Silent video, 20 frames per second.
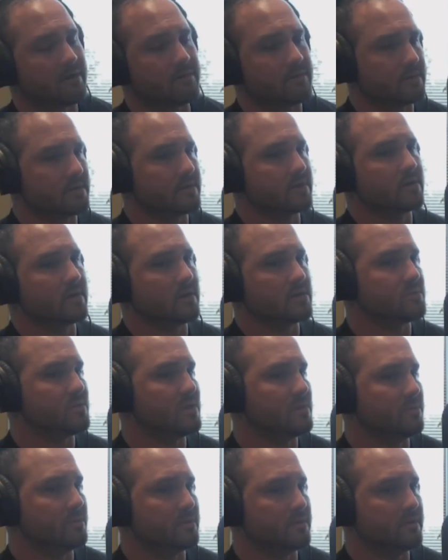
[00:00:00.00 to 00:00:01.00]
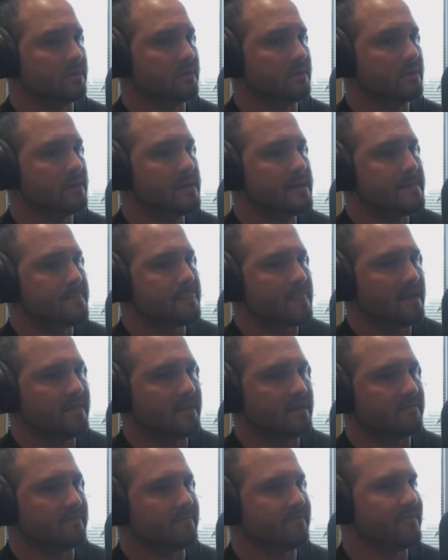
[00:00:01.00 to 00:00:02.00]
I would really encourage people to do. And
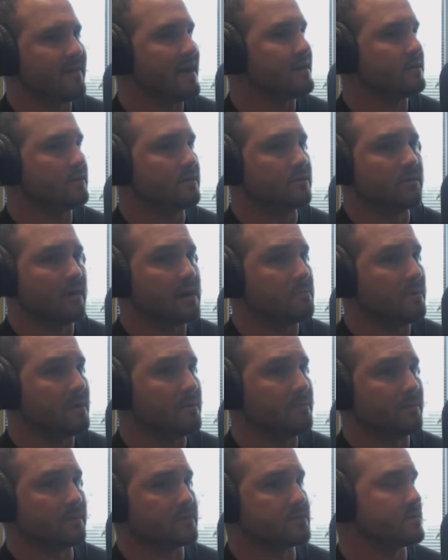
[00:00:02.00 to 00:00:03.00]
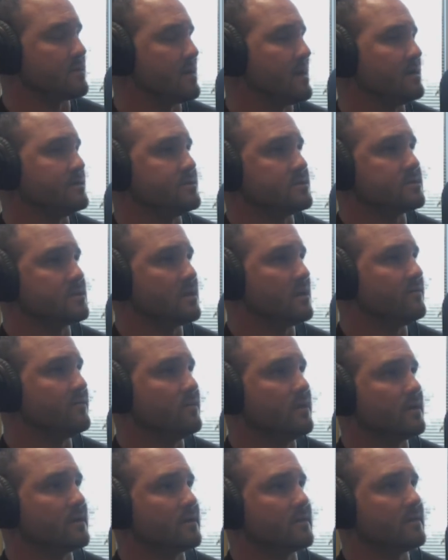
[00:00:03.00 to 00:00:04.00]
then find great people to surround
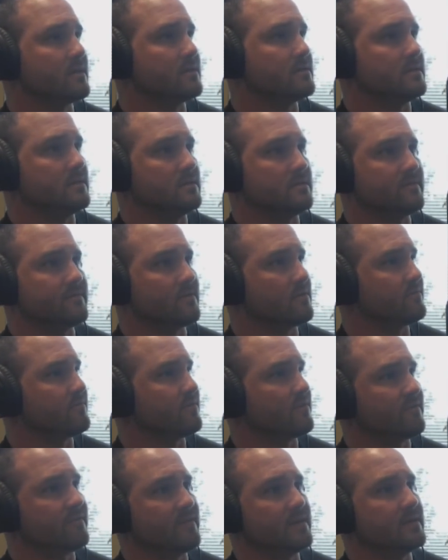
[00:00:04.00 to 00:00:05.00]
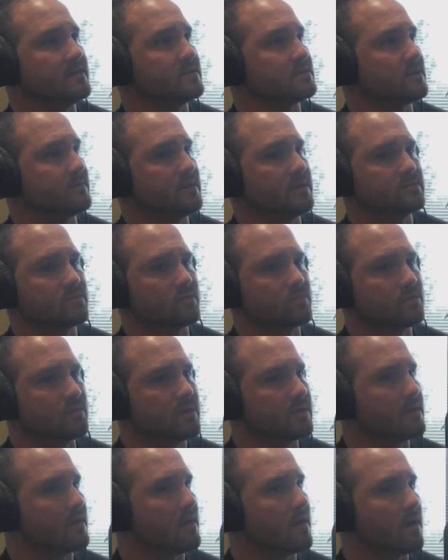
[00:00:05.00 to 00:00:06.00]
yourself with for fitness. I mean, it's
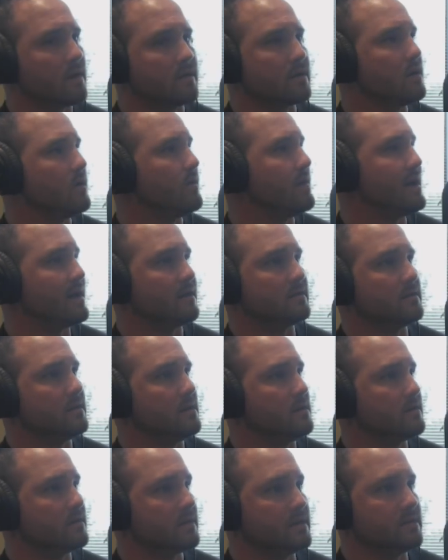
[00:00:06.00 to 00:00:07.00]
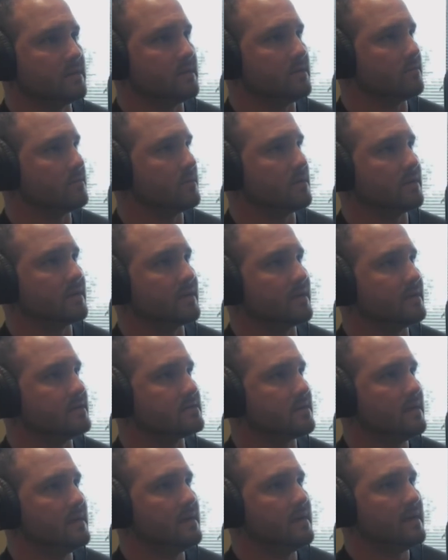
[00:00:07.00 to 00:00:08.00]
really hard to go at it alone. It really
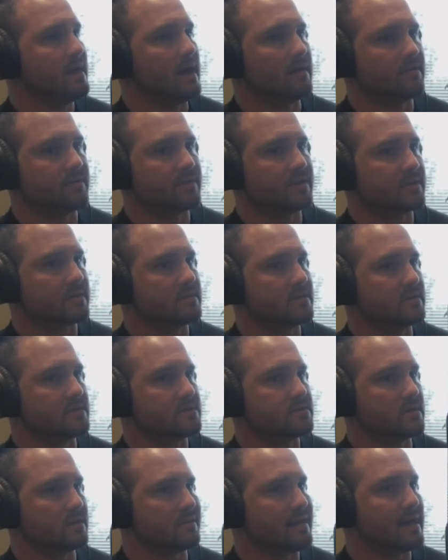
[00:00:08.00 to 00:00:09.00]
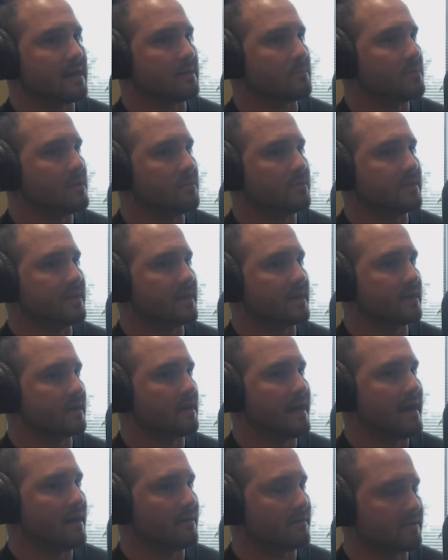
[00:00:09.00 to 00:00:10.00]
is. I don't think that there's a lot of people that
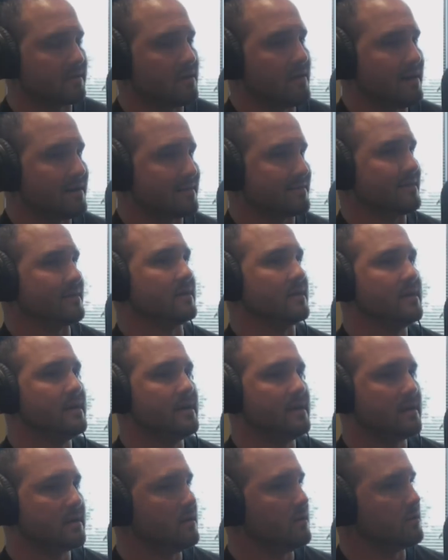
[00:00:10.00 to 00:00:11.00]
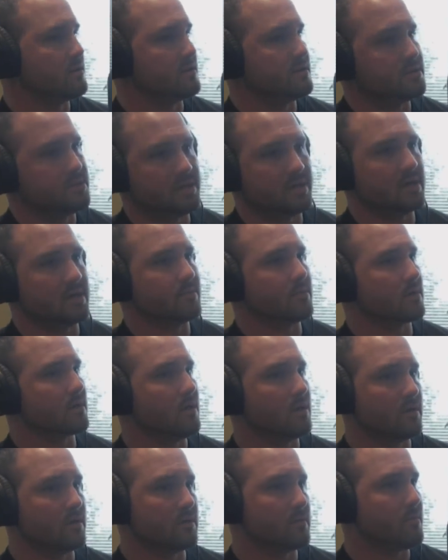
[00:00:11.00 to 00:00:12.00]
can go out there, go to the gym or
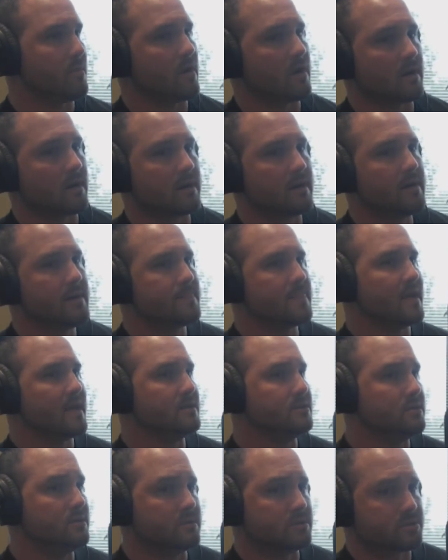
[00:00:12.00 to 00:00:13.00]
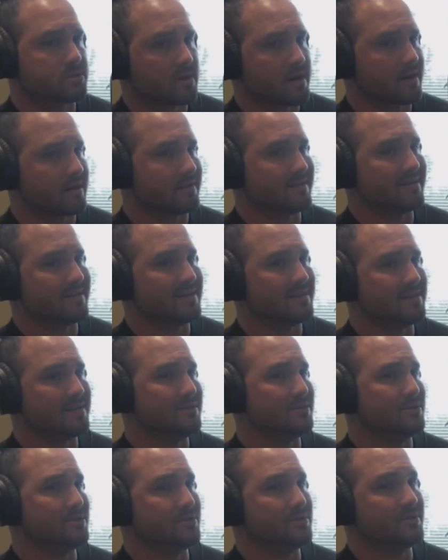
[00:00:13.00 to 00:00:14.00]
go to the park and do the training that they
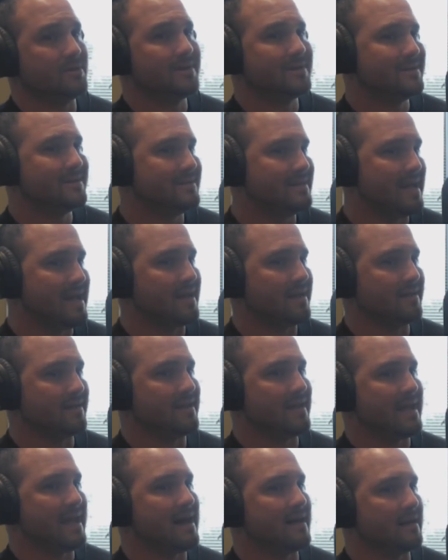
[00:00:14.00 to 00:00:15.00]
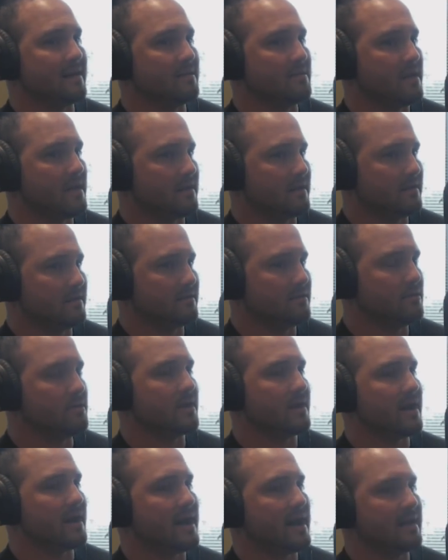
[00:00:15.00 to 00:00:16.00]
need to do day in and day out and do
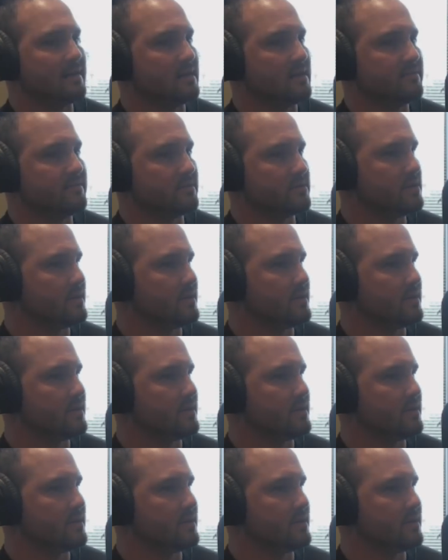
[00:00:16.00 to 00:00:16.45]
it at a high level.